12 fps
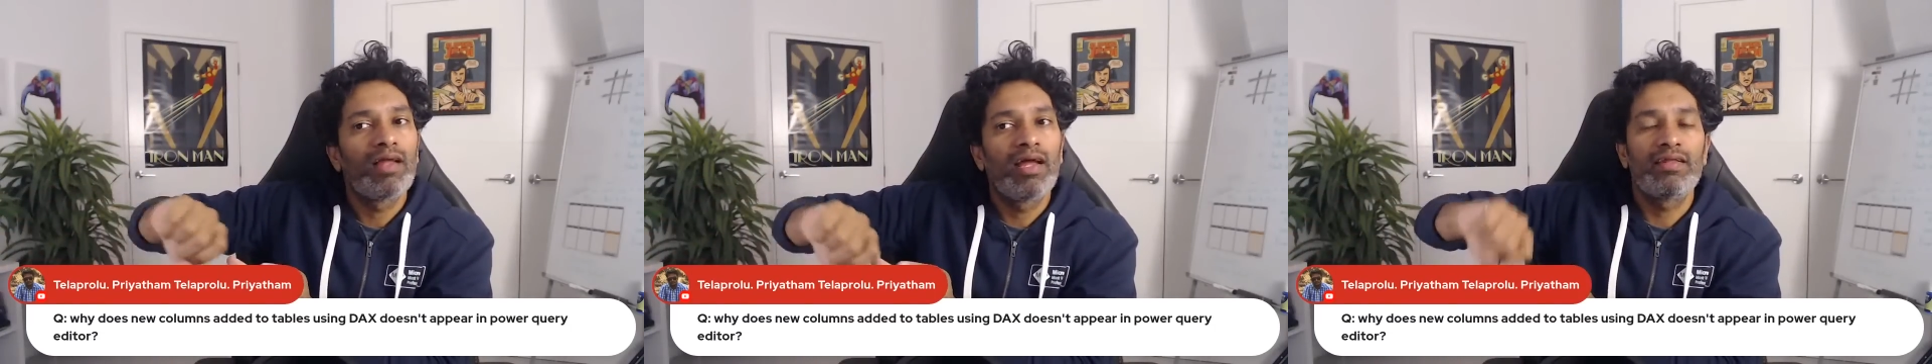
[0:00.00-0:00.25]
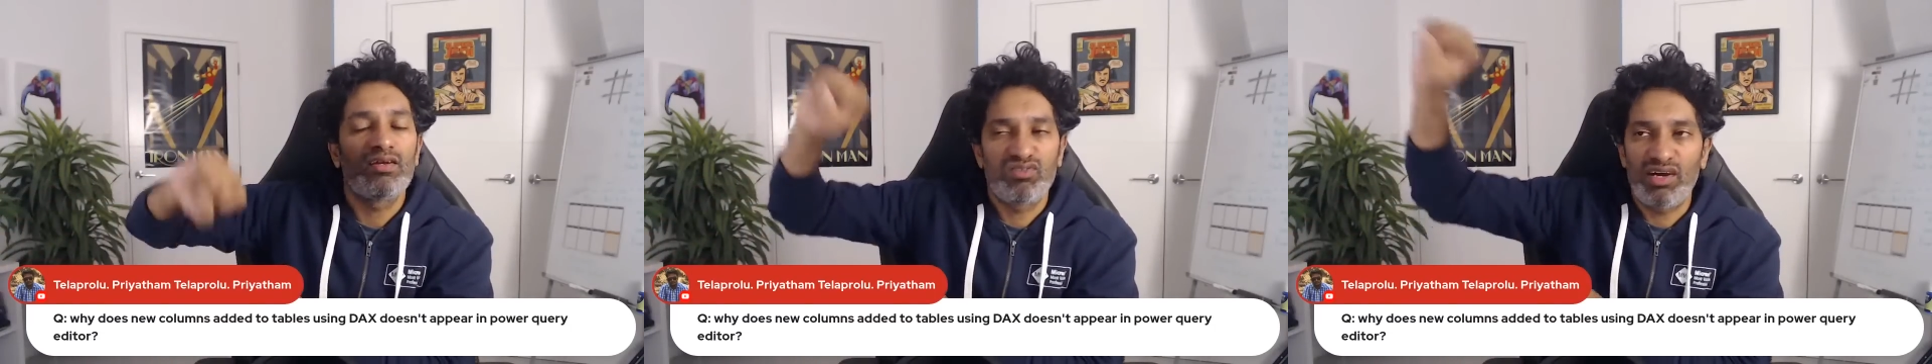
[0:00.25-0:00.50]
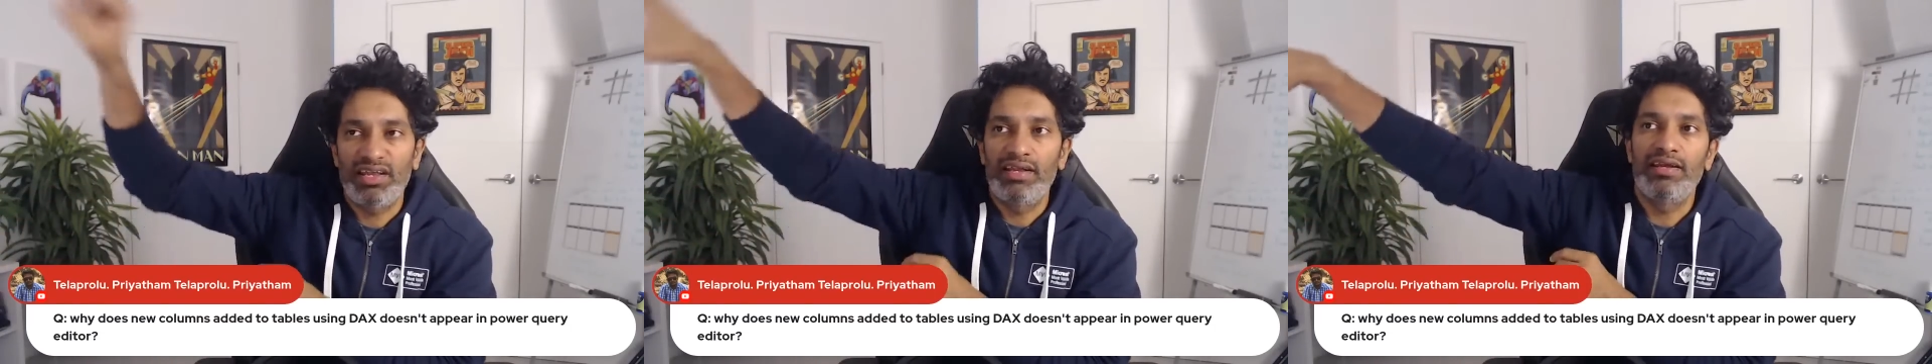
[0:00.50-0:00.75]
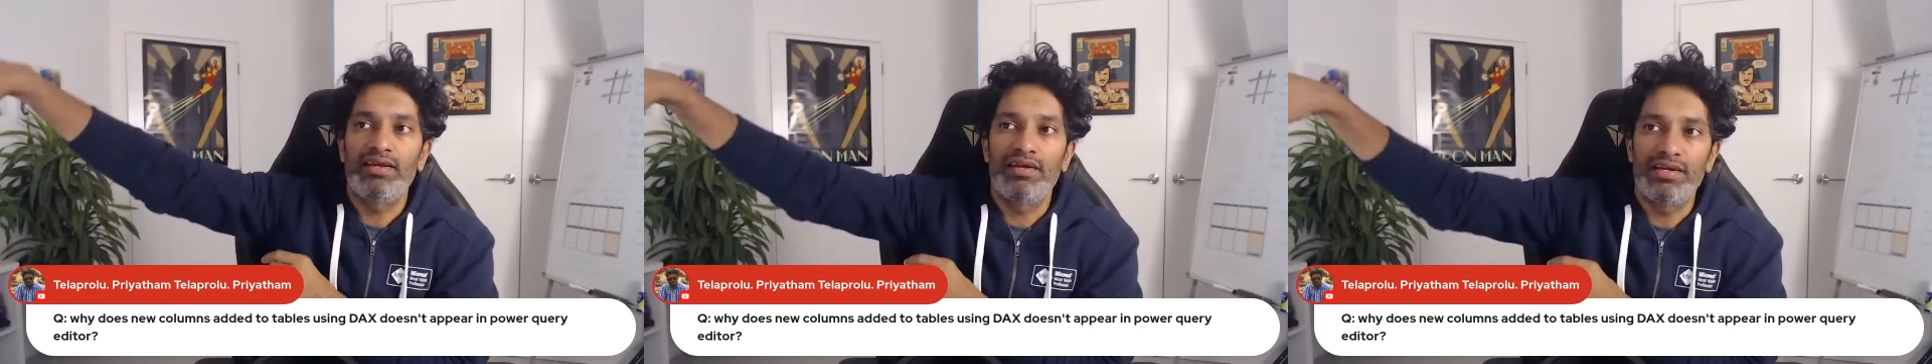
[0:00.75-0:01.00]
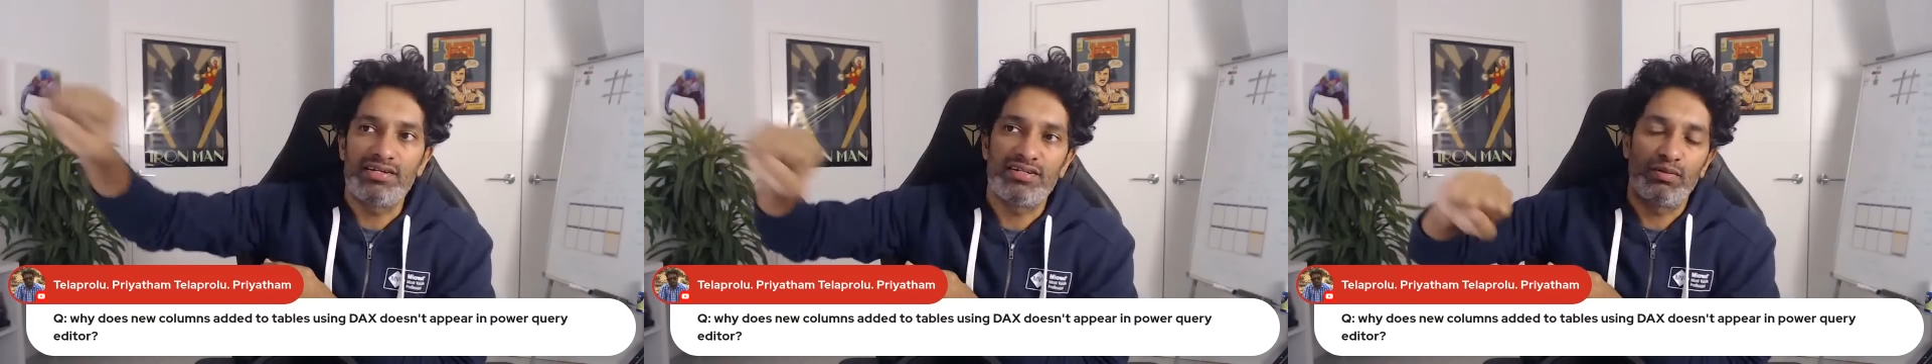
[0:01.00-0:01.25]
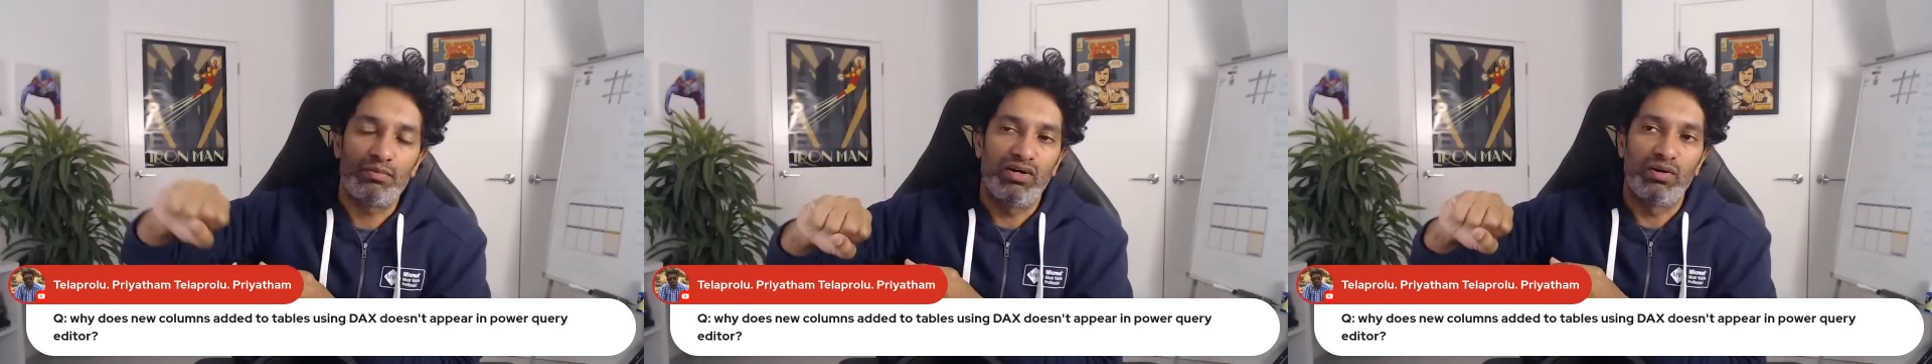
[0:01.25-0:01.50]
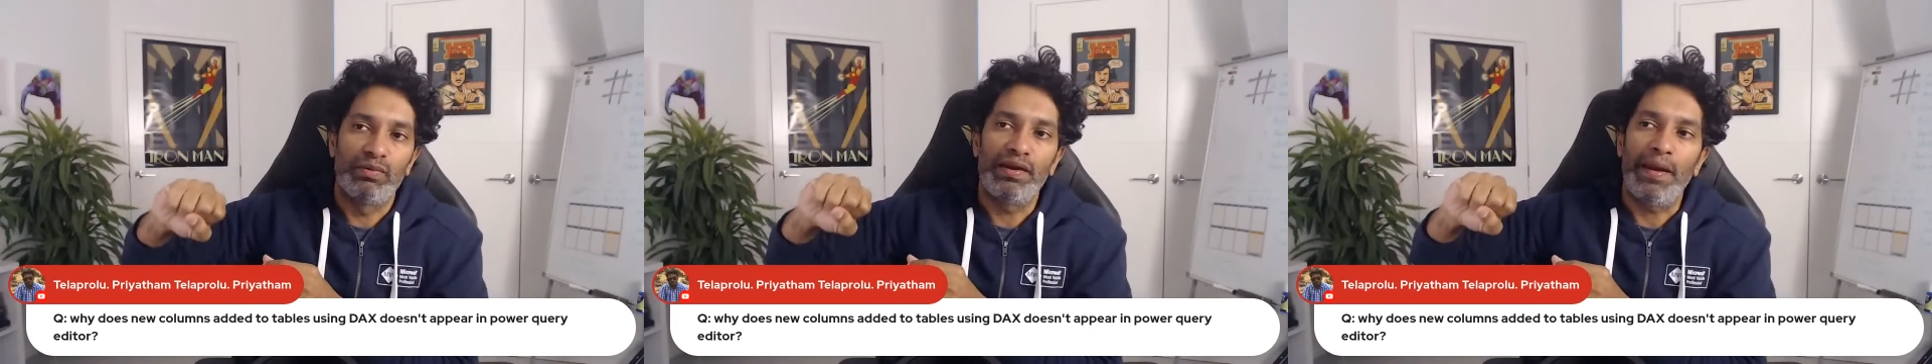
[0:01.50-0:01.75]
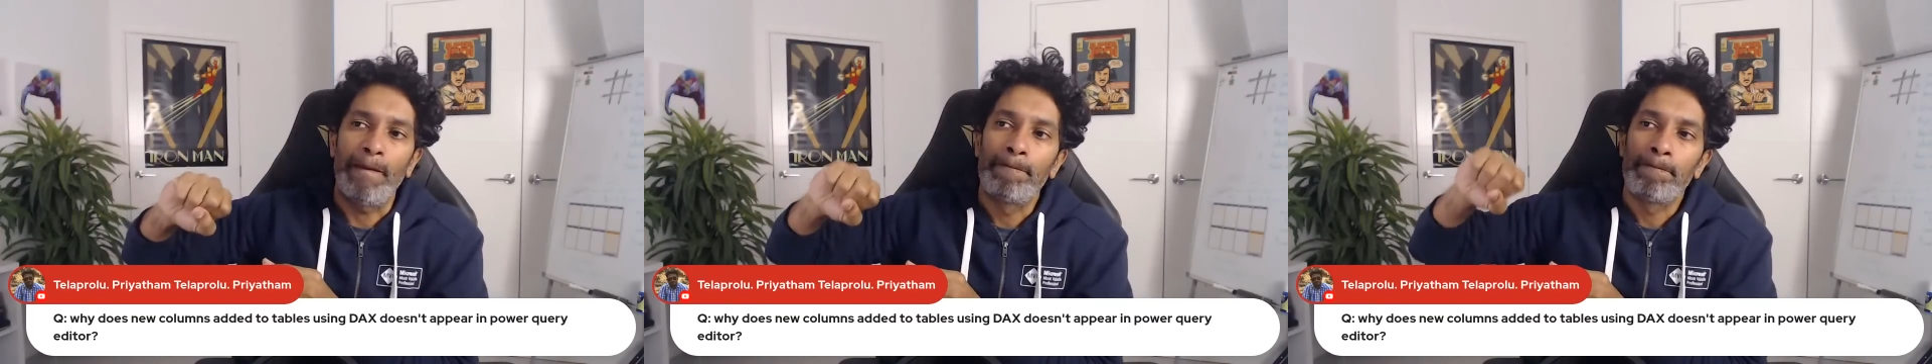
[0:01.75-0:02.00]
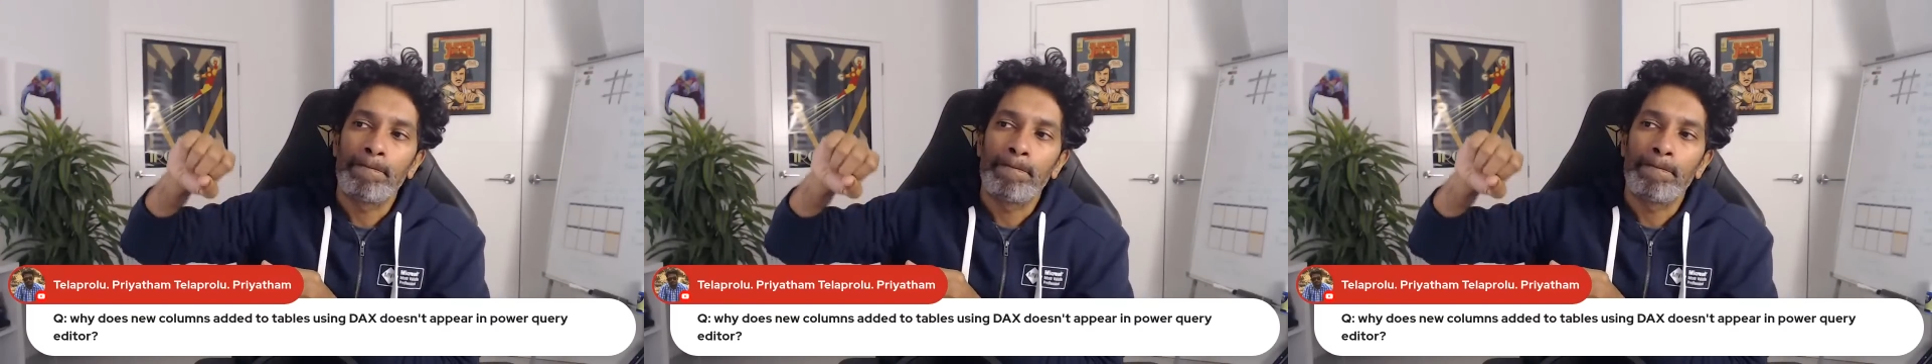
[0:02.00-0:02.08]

and then finally it is in power bi